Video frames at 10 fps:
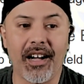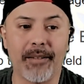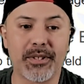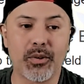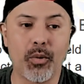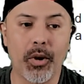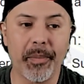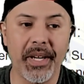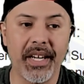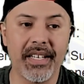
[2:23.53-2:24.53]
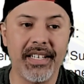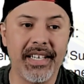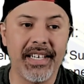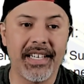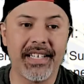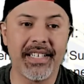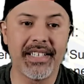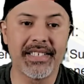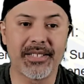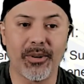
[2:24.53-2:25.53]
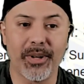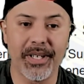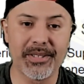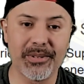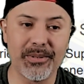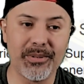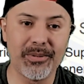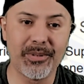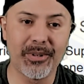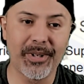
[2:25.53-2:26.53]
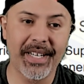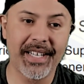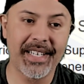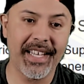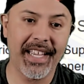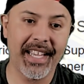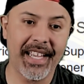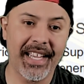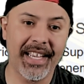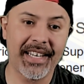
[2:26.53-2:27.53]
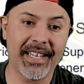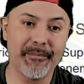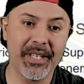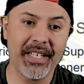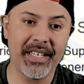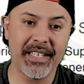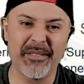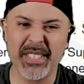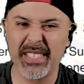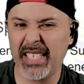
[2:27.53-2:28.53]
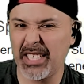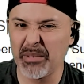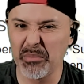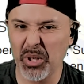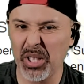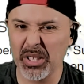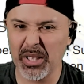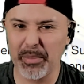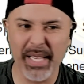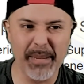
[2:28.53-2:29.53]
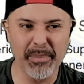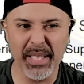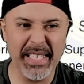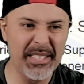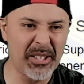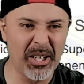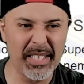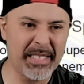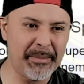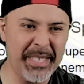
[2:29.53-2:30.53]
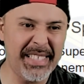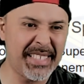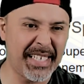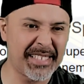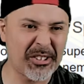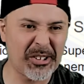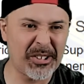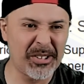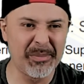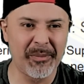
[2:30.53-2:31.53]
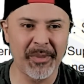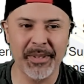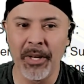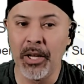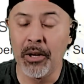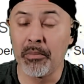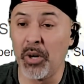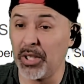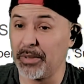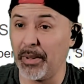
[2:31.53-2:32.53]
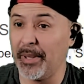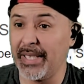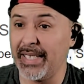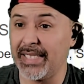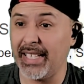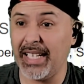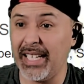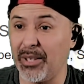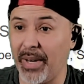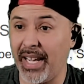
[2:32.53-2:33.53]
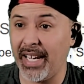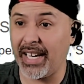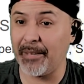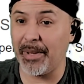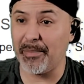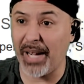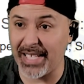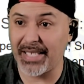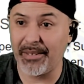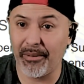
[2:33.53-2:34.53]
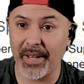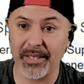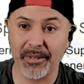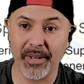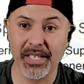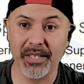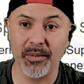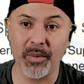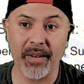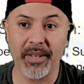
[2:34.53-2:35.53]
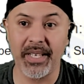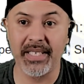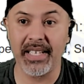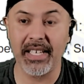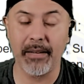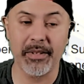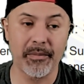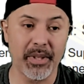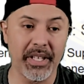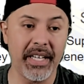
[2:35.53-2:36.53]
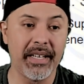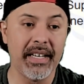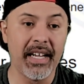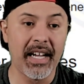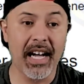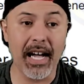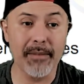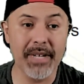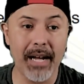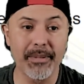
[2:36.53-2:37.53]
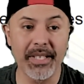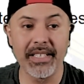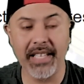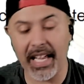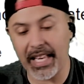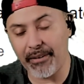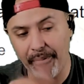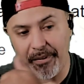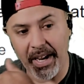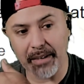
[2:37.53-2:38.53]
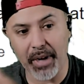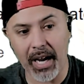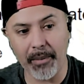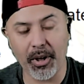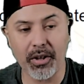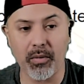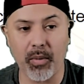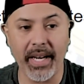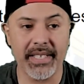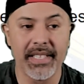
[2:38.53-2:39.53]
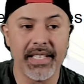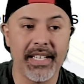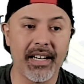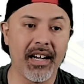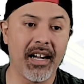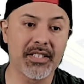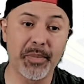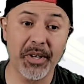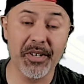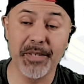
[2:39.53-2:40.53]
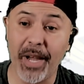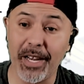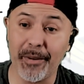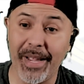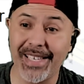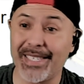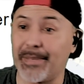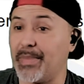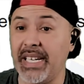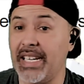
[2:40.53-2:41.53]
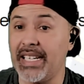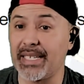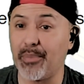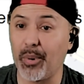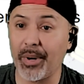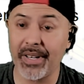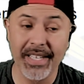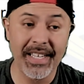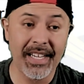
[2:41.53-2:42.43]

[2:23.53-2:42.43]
Scorpion is going to go ahead and be an infestation brawler, apply bleed to all enemies on turn with multiple abilities, then eat away at enemy positive effect duration whenever they take damage from bleed. Hobgoblin, negative effect bomber, great. Superior Spider-Man, speedy support.